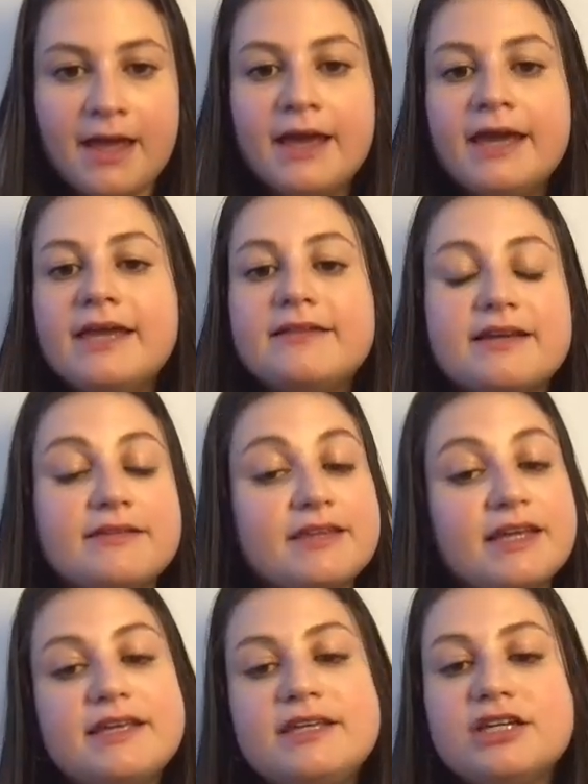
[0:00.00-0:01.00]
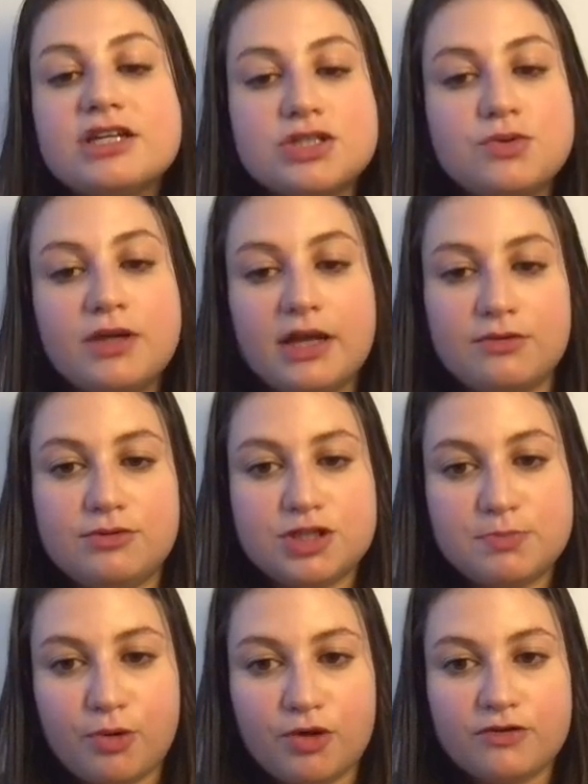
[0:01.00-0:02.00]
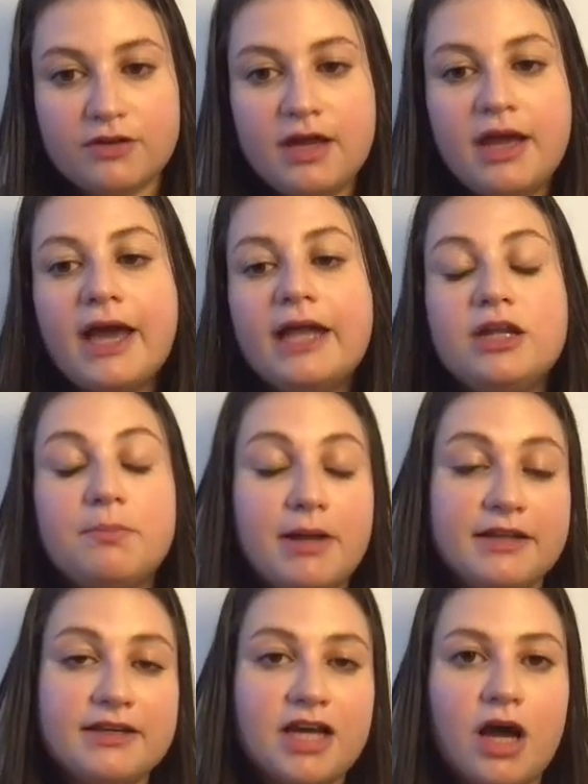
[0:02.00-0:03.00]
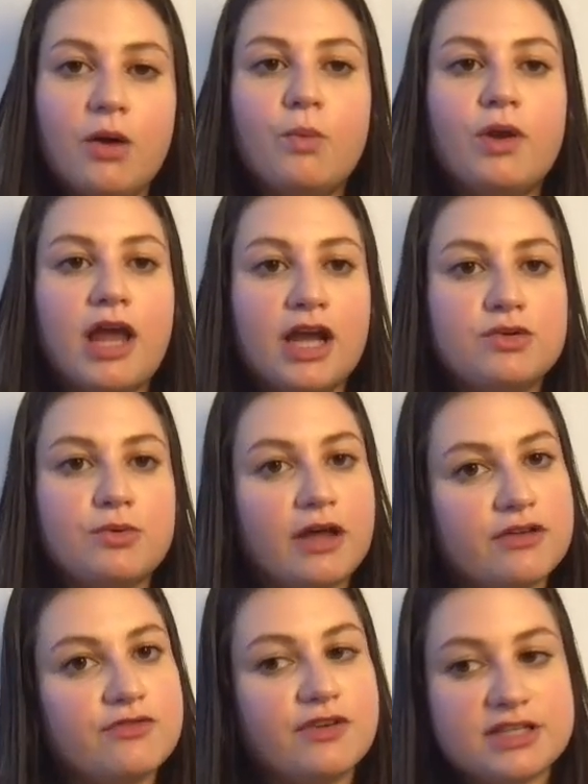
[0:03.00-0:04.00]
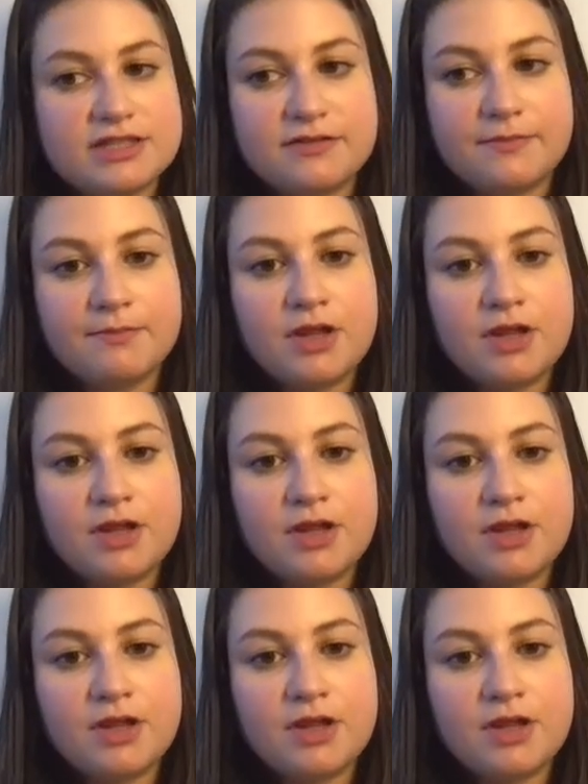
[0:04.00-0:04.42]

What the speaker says: It can take years to get to this point, and in Playtika, we like to run fast.